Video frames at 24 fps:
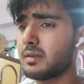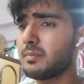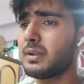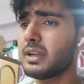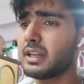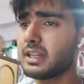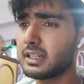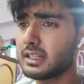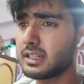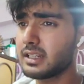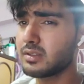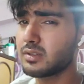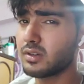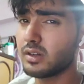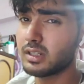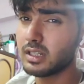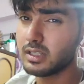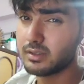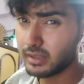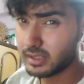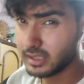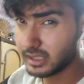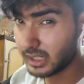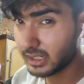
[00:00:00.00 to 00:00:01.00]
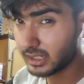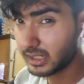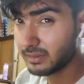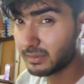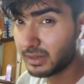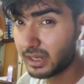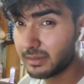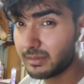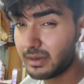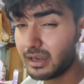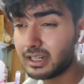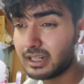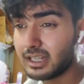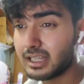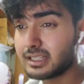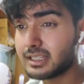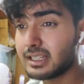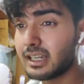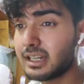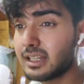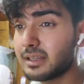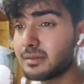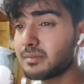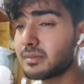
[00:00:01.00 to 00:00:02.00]
comparing this college with Satyabhama and
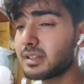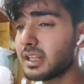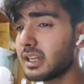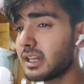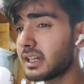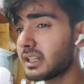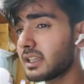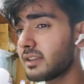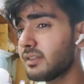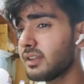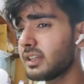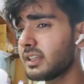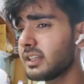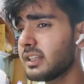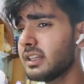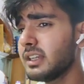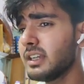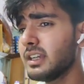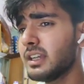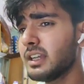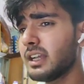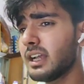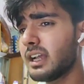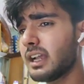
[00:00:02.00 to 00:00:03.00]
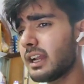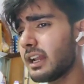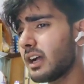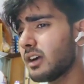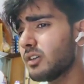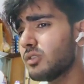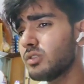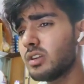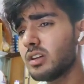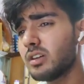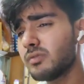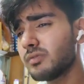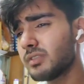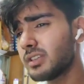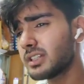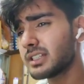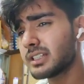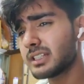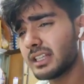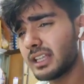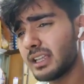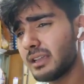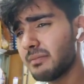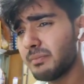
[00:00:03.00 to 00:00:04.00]
S R M, they are giving around of the
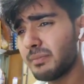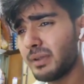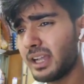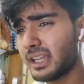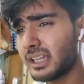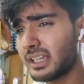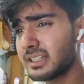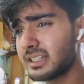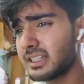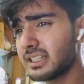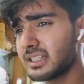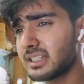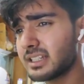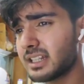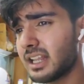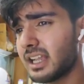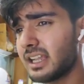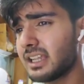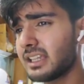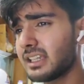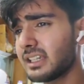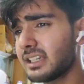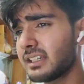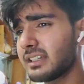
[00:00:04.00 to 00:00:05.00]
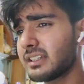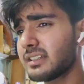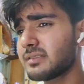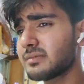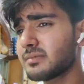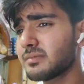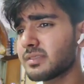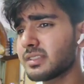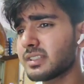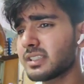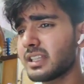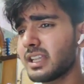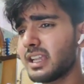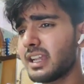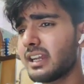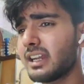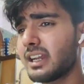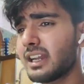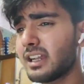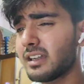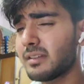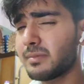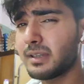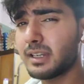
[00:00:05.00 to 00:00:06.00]
same packages, like uh,
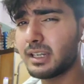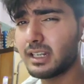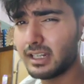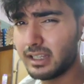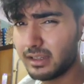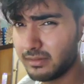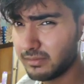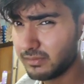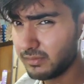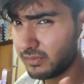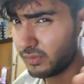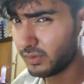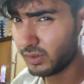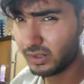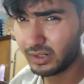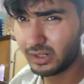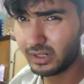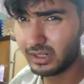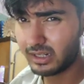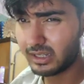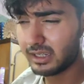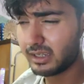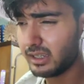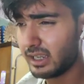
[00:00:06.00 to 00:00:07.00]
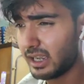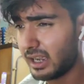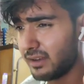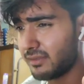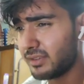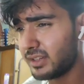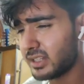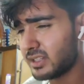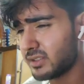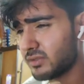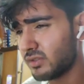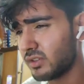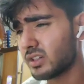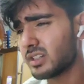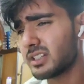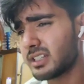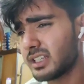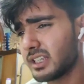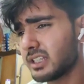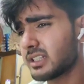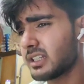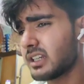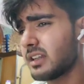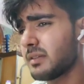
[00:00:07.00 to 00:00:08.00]
eight lakh per annum for uh, average for
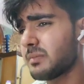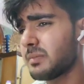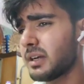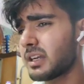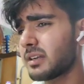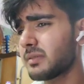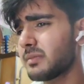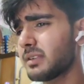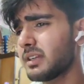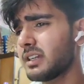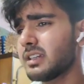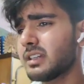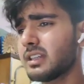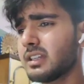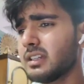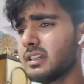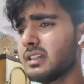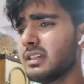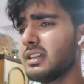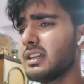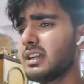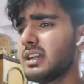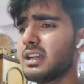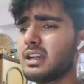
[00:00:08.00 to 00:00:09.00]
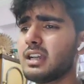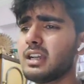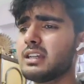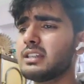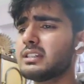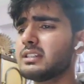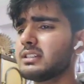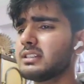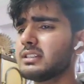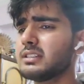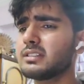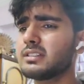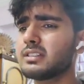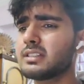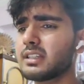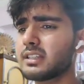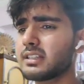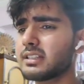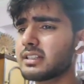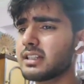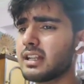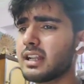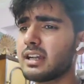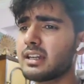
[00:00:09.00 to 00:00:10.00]
C S A department, and uh,
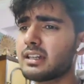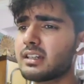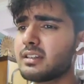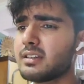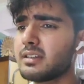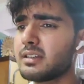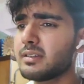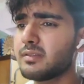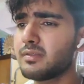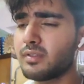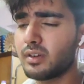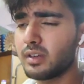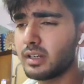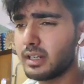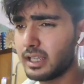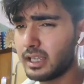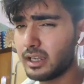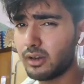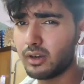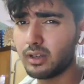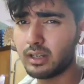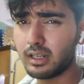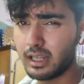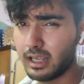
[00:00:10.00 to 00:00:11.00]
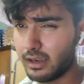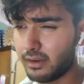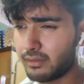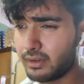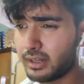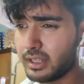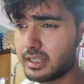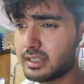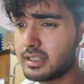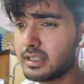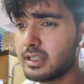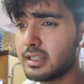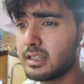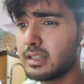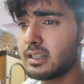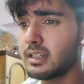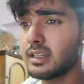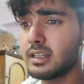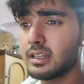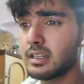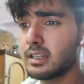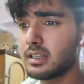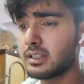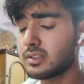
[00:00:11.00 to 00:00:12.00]
six lakh uh, for all average.
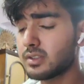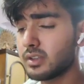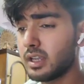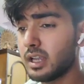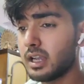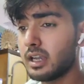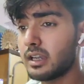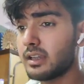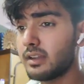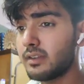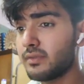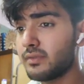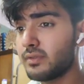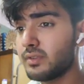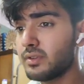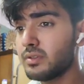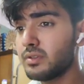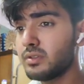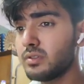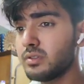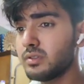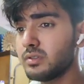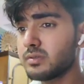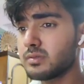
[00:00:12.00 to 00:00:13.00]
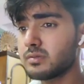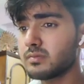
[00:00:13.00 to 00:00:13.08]
So yeah, if you